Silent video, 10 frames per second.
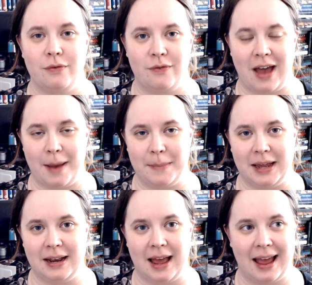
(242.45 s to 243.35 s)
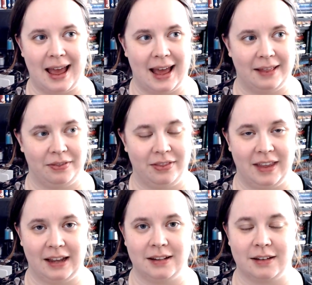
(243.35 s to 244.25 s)
famine, and
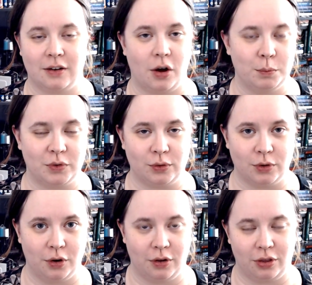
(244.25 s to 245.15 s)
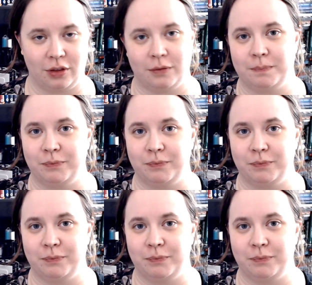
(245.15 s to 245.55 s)
death comes to Earth